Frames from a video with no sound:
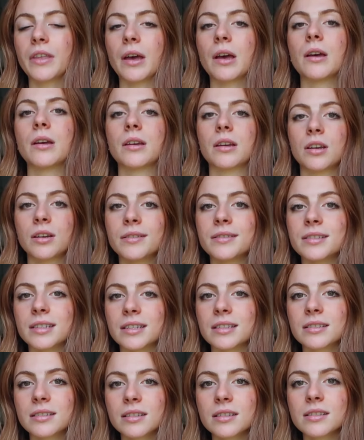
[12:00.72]
that
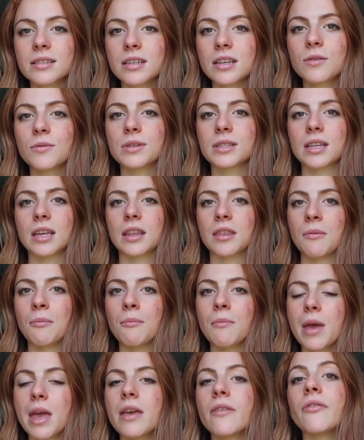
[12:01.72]
consistency was like the
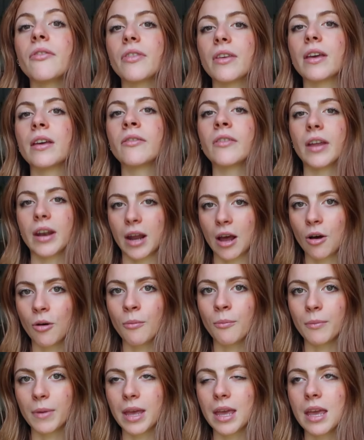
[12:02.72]
main thing that
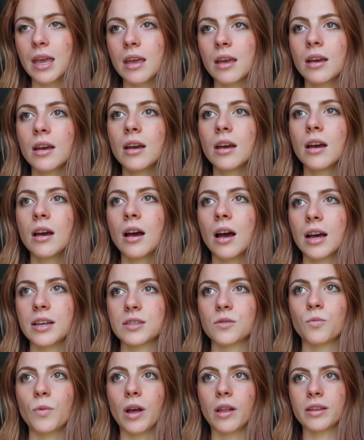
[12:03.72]
helped me,
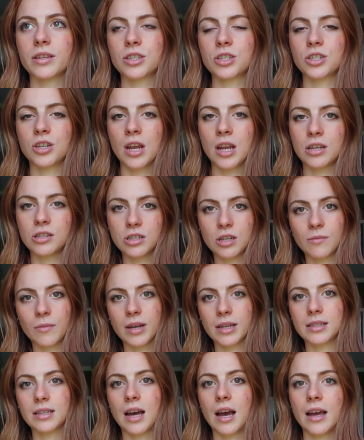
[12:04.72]
as well as changing
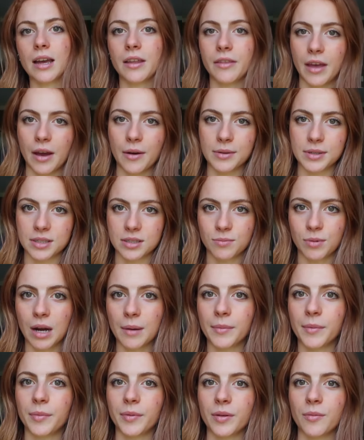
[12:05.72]
my diet. That was
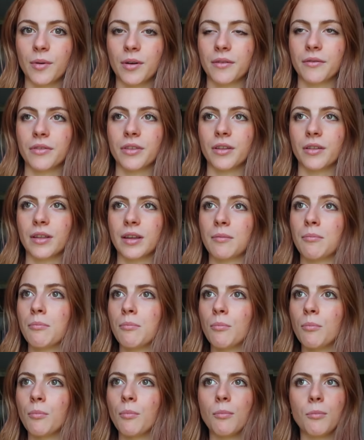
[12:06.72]
probably one of the like
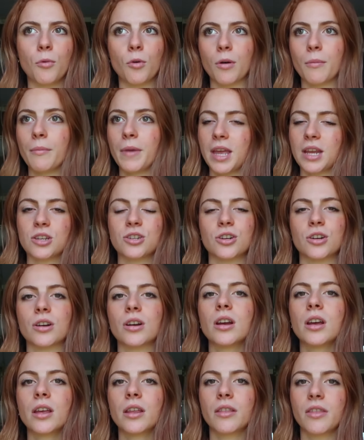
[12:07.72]
more
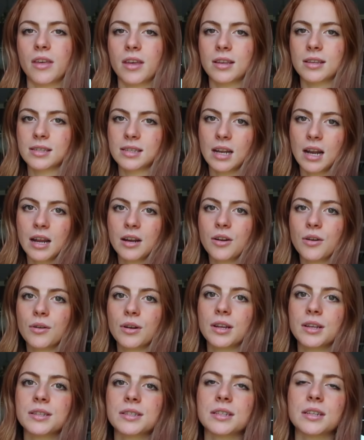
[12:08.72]
major things that I
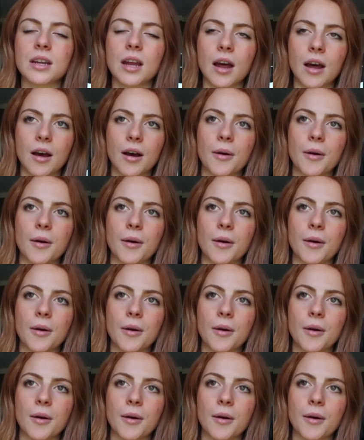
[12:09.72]
noticed.